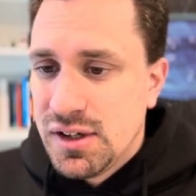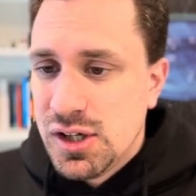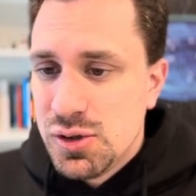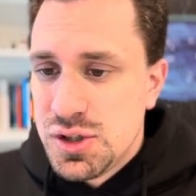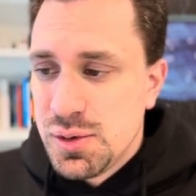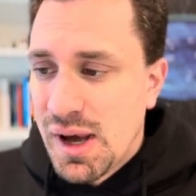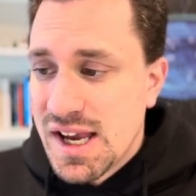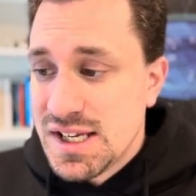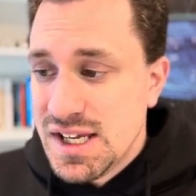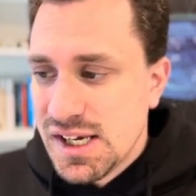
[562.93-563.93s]
YouTube
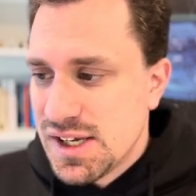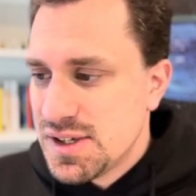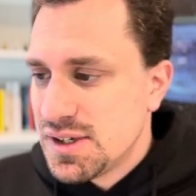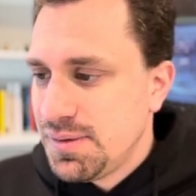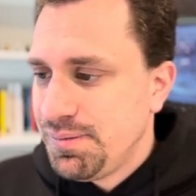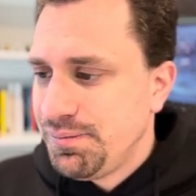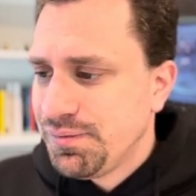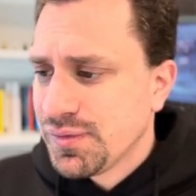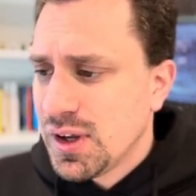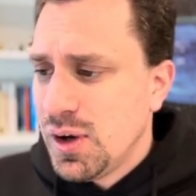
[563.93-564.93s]
ideas,
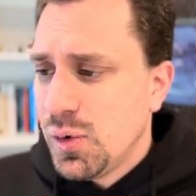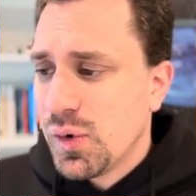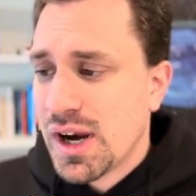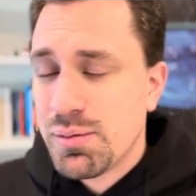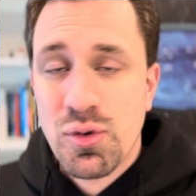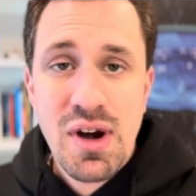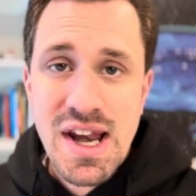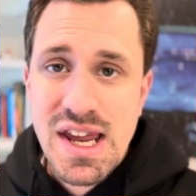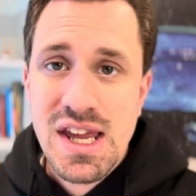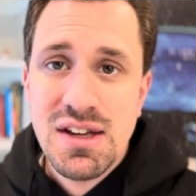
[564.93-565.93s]
when I'm
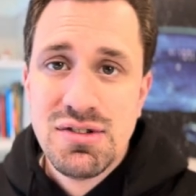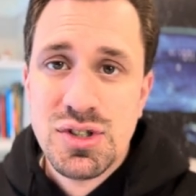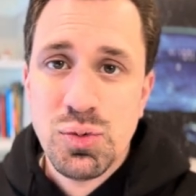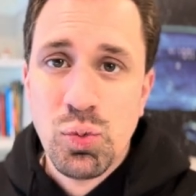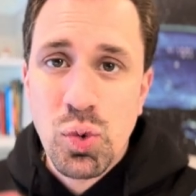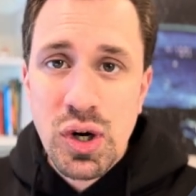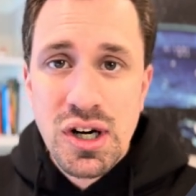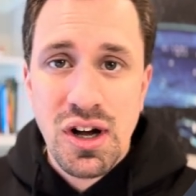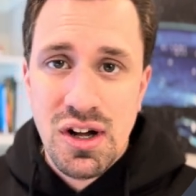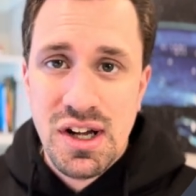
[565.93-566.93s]
ready to
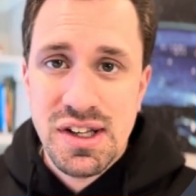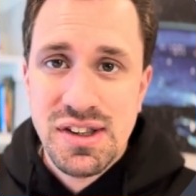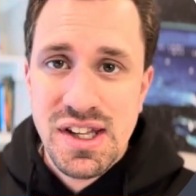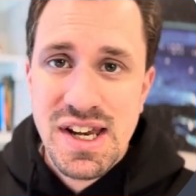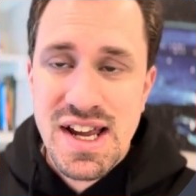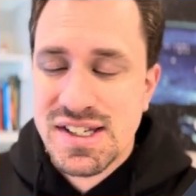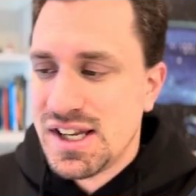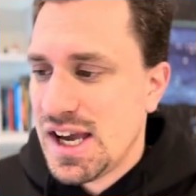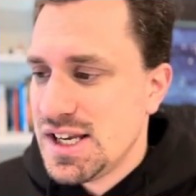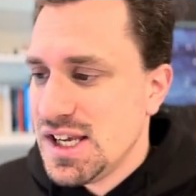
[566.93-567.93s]
work on the
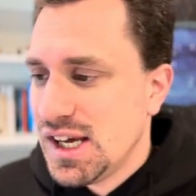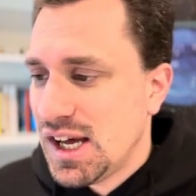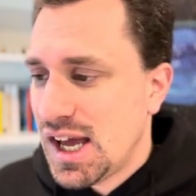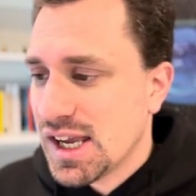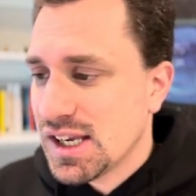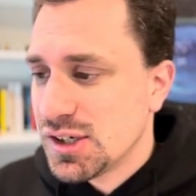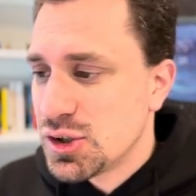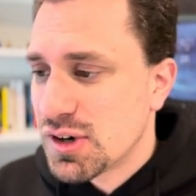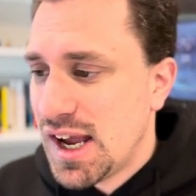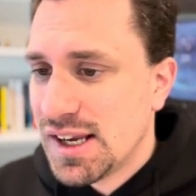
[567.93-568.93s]
next idea, I can
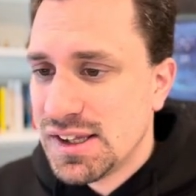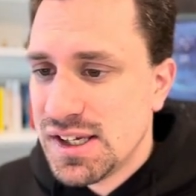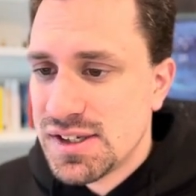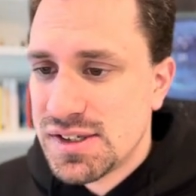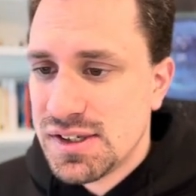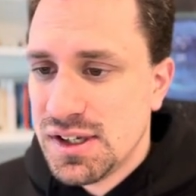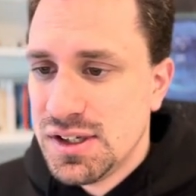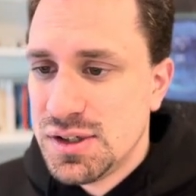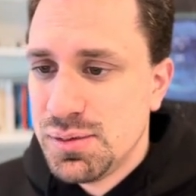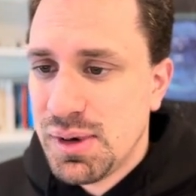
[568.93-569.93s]
drag this
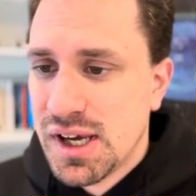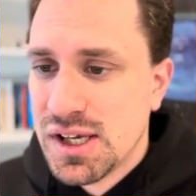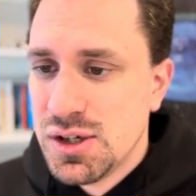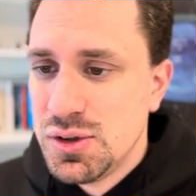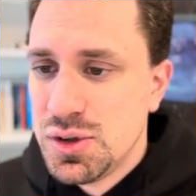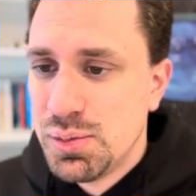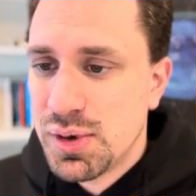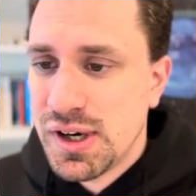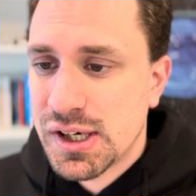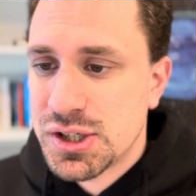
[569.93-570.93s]
into my YouTube
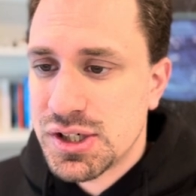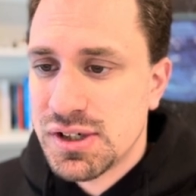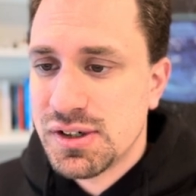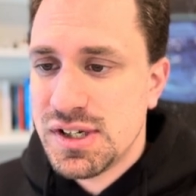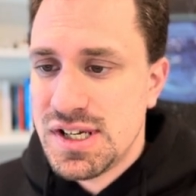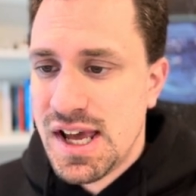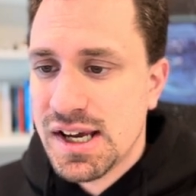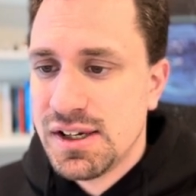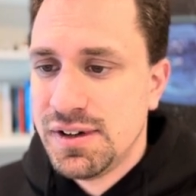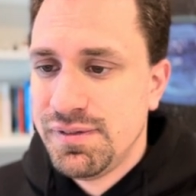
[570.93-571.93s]
production deck,